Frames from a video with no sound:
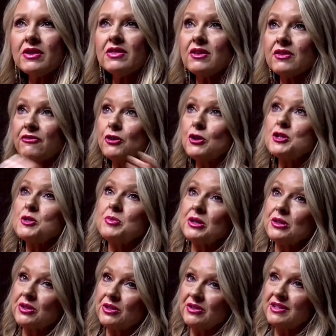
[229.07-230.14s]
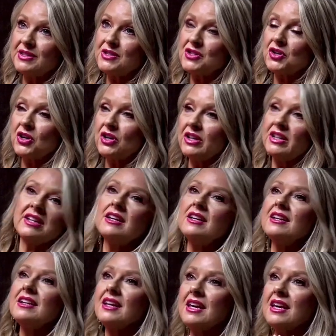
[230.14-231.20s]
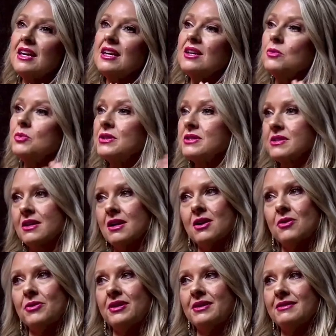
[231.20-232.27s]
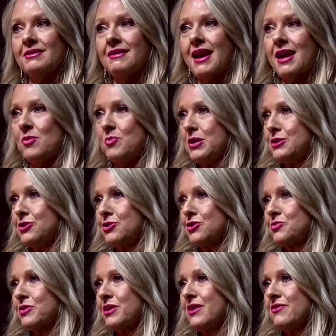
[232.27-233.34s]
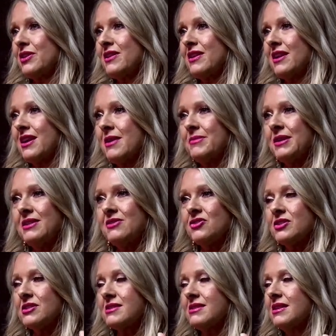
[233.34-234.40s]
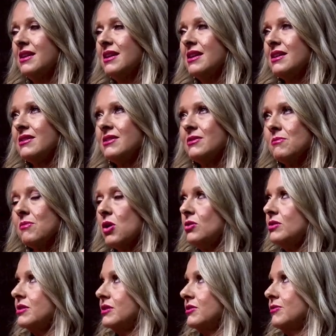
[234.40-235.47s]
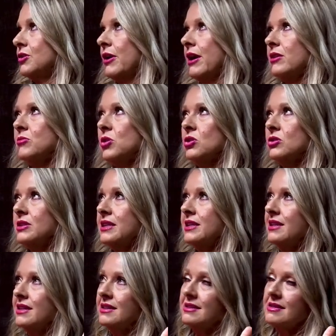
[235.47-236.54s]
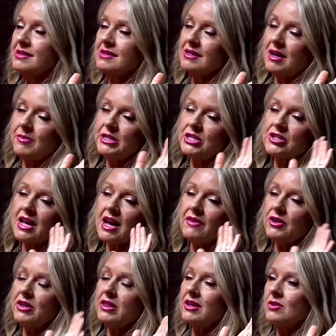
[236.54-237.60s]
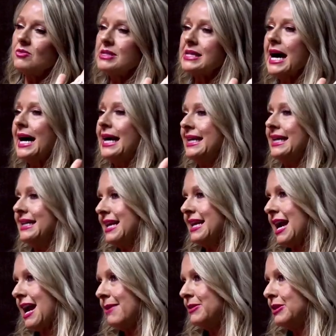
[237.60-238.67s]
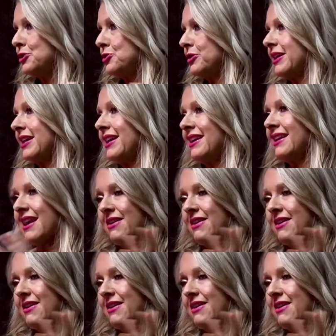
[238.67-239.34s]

The first builder that started it, he was going gangbusters with everything. I mean, just the the crown moldings, and I mean, just everything was high end cabinetry.